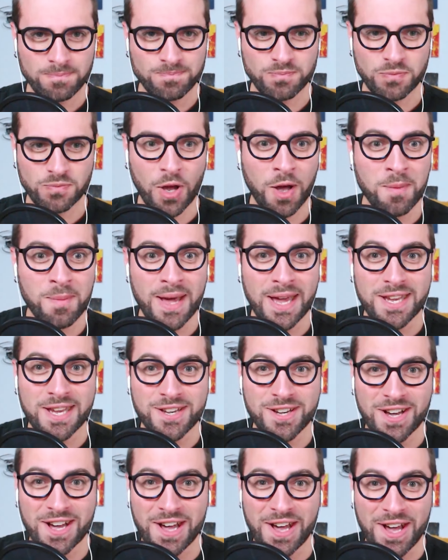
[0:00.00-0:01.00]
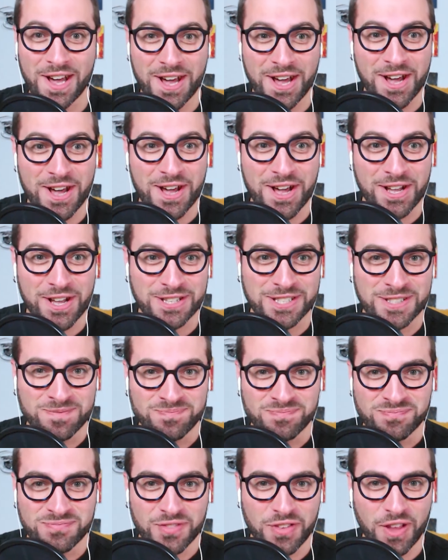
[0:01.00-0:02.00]
Oh my God!
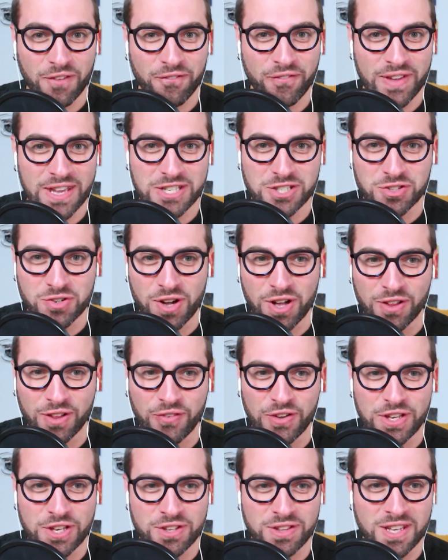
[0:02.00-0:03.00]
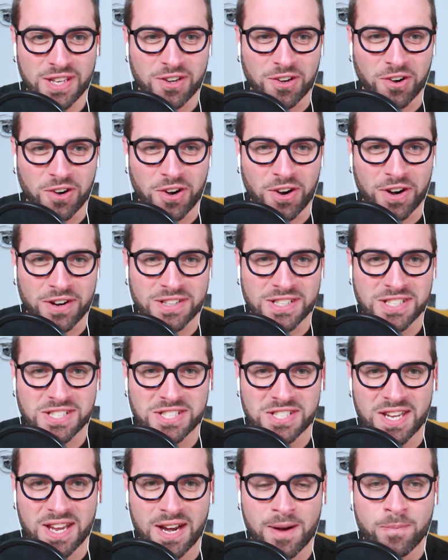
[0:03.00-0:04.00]
The visual of a unicorn is
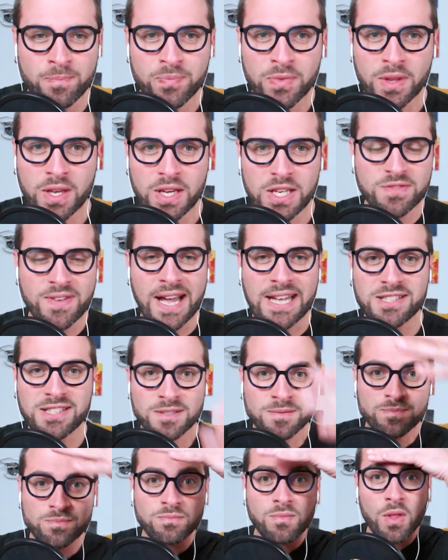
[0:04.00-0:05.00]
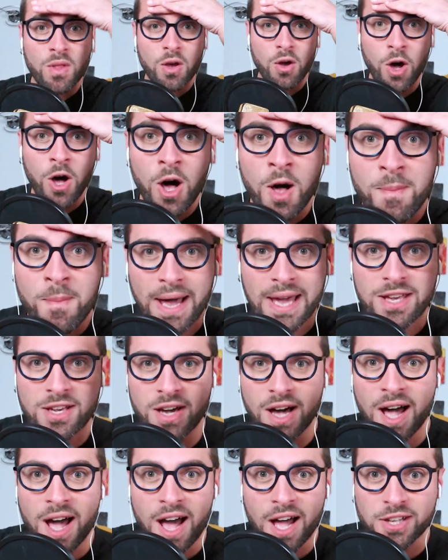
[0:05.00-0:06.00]
here! Is that... Oh my
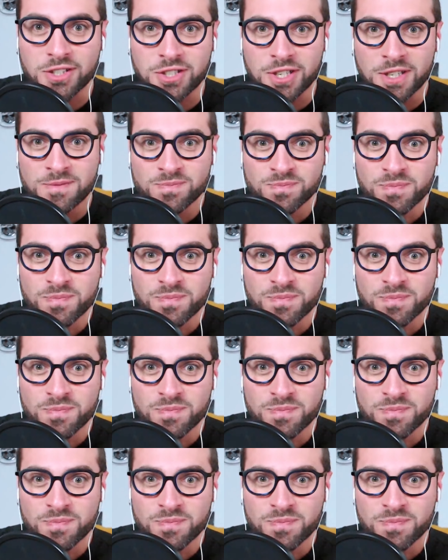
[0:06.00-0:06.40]
God!